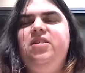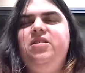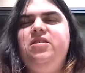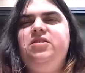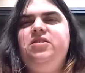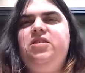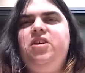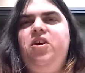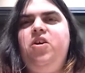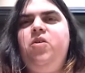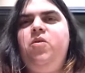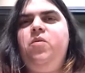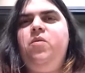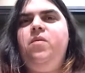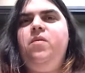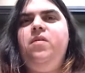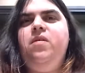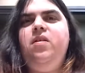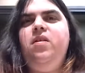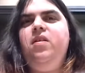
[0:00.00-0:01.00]
so
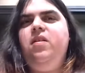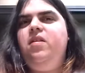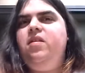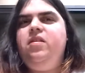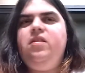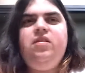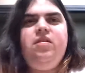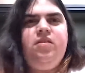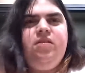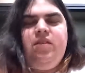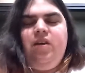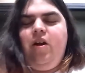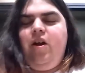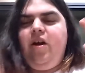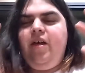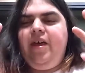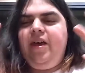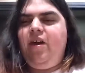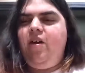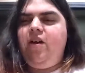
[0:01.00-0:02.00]
they're
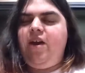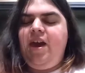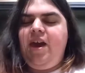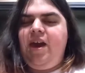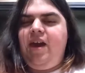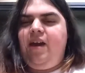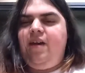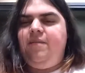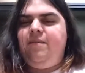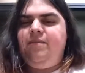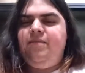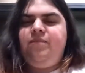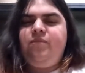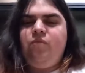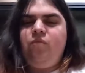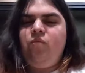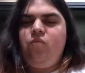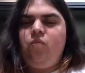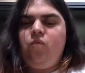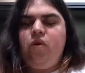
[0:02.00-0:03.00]
all like, okay,
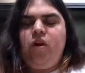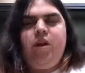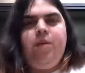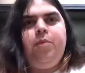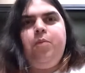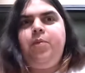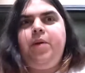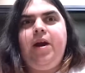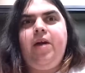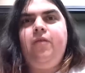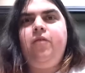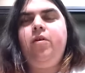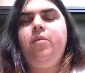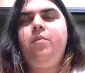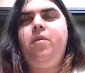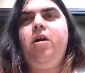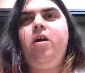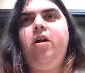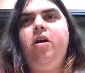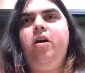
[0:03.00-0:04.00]
we're going to prepare for
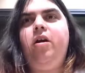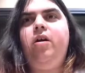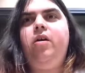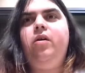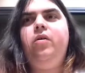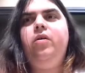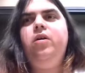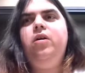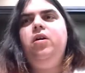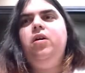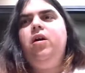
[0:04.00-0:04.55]
tomorrow.